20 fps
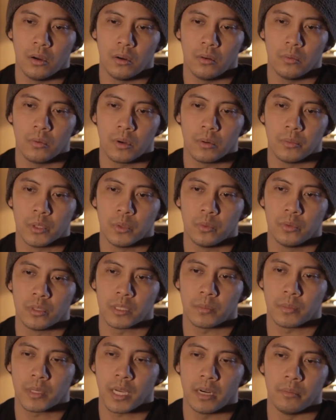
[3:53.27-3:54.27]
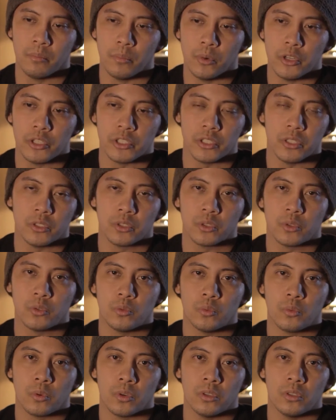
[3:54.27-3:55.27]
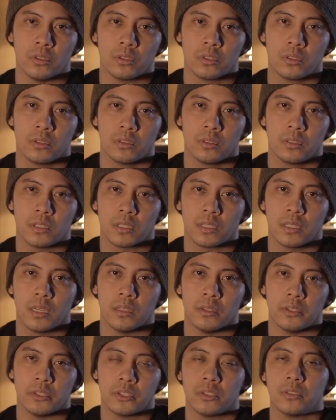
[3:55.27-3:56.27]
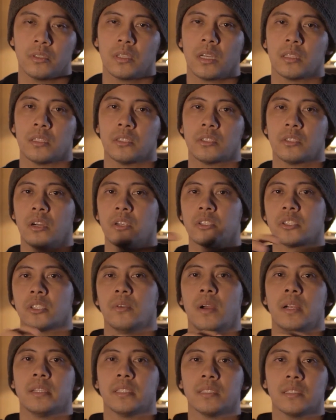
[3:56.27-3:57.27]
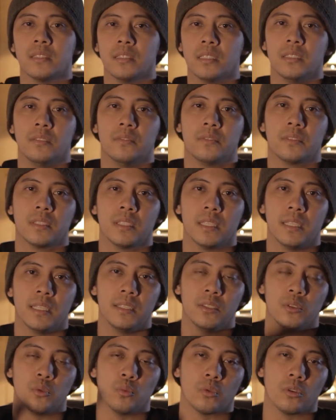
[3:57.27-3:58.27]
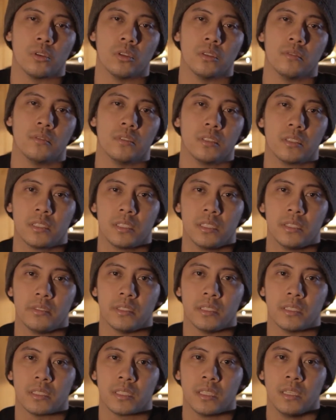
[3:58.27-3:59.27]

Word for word: what I'm doing is I'm kind of merging those two worlds together. So you got the talk show actually lives in the world of the series,